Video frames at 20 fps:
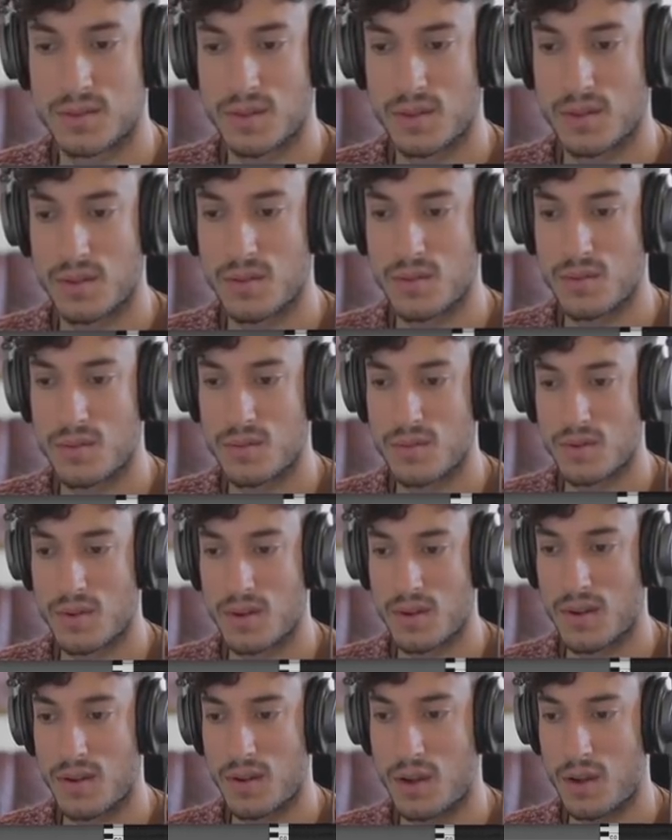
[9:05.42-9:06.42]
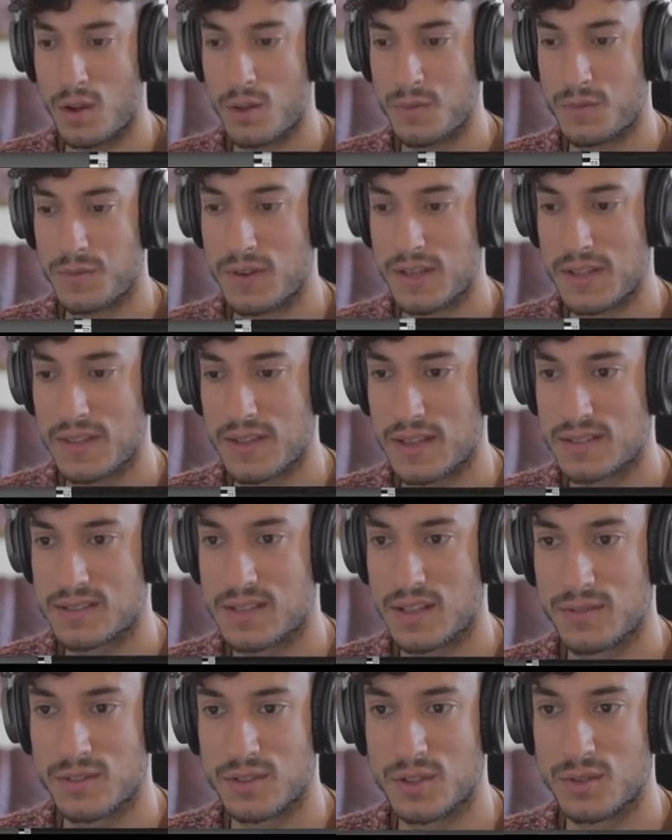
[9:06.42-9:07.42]
So hopefully that's
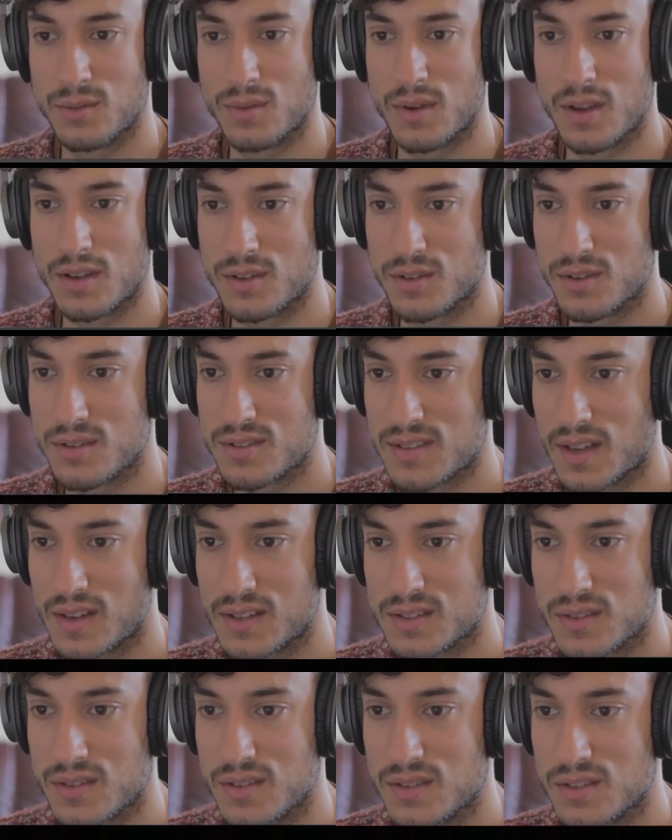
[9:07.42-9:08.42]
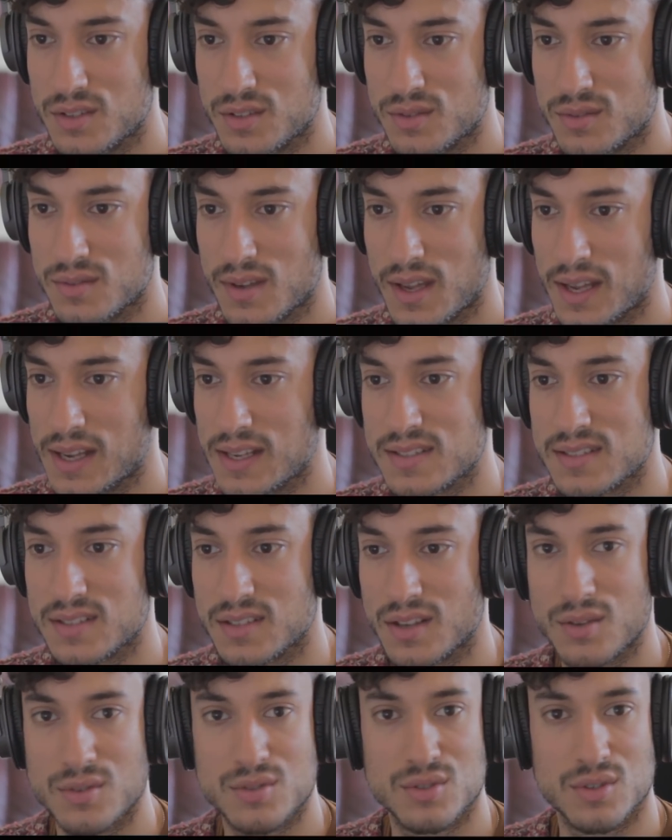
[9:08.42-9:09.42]
given you a good sense of the new
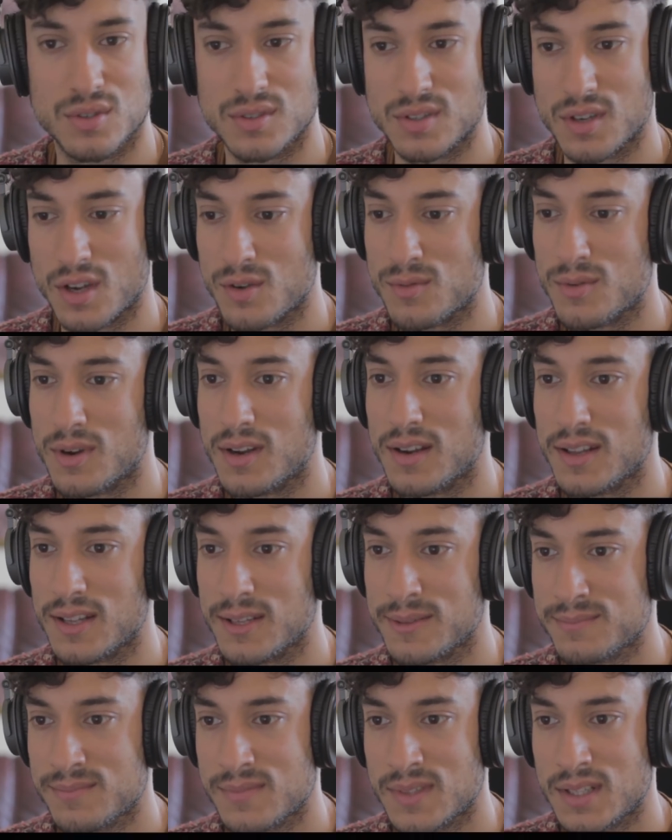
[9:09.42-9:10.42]
8Dio Studio Wurli.